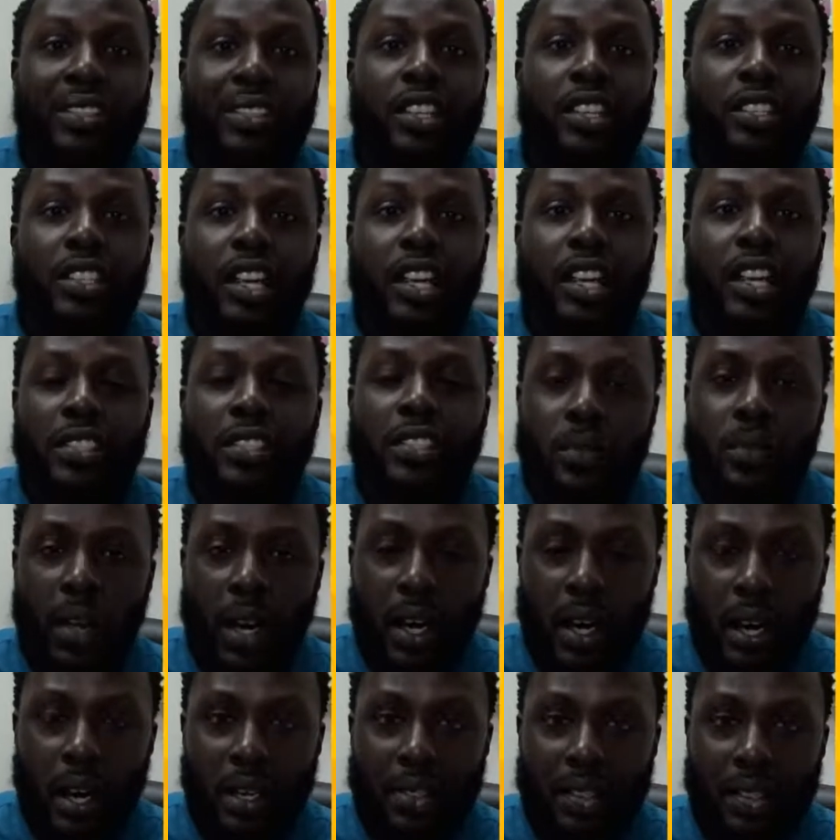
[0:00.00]
and there are tons of
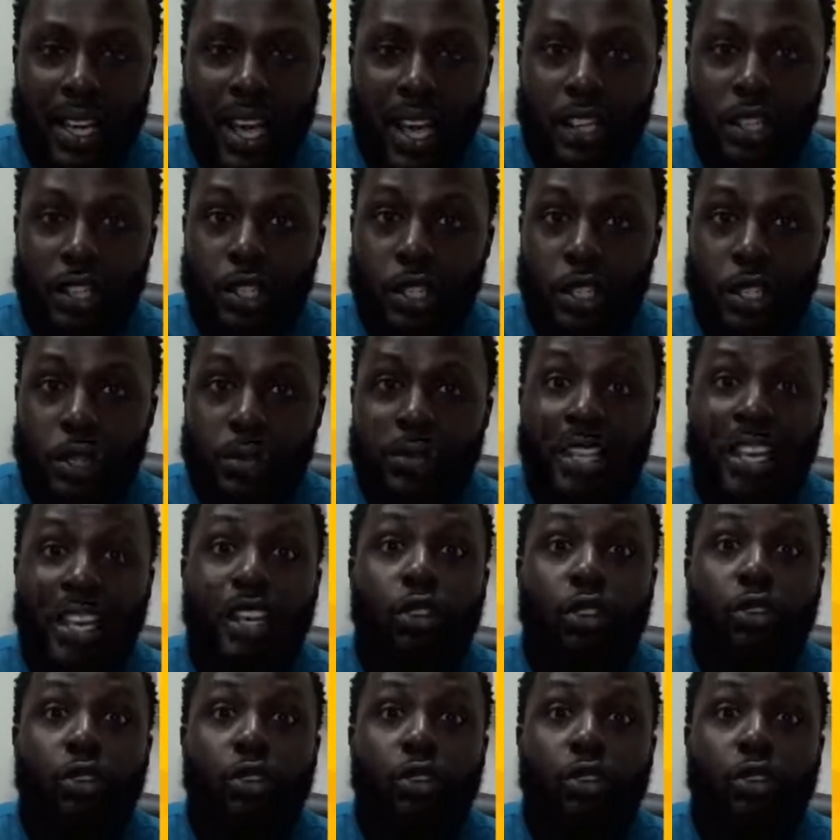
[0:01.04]
scholarships